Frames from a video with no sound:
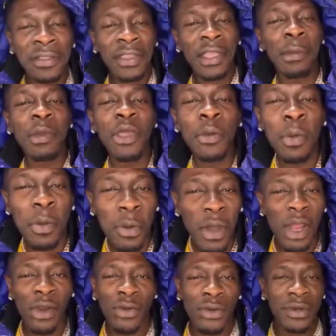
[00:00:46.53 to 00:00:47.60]
if you people
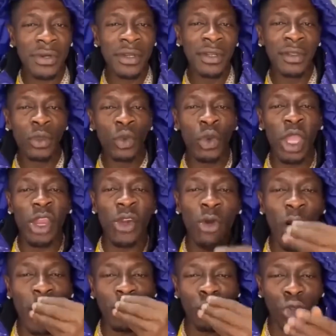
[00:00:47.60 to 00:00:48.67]
alone, where you know
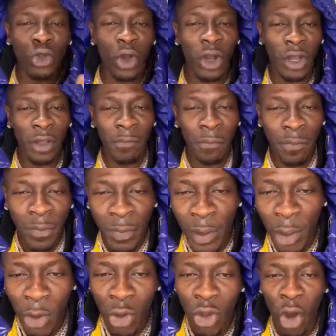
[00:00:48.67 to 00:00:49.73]
how to talk,
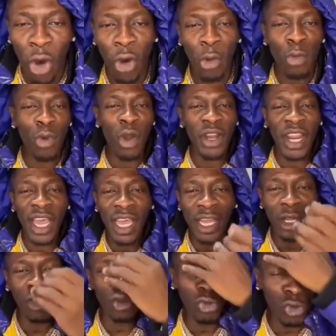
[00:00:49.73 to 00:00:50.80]
your own brother
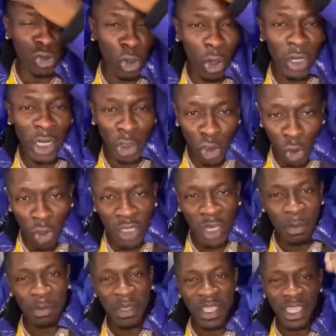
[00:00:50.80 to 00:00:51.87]
do song, the song they
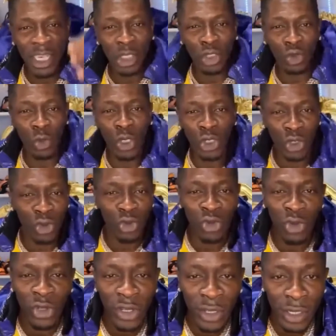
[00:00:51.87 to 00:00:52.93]
be, they sweet you,
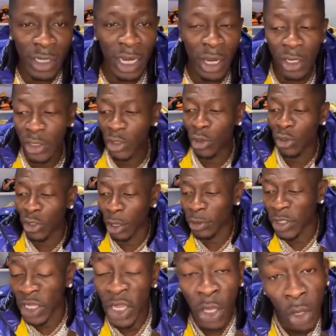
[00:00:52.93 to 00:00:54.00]
the little go tell you
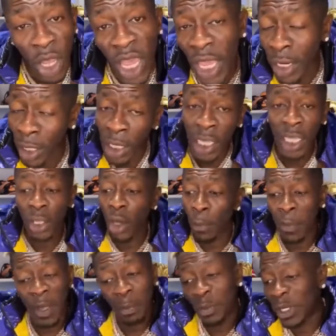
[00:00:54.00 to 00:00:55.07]
say, he
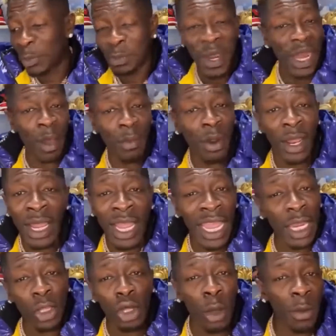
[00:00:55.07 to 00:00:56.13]
copy the Burna Boy,
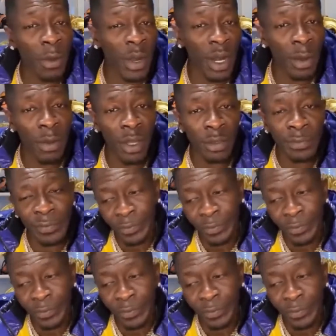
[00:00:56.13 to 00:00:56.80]
and he copy Burna Boy.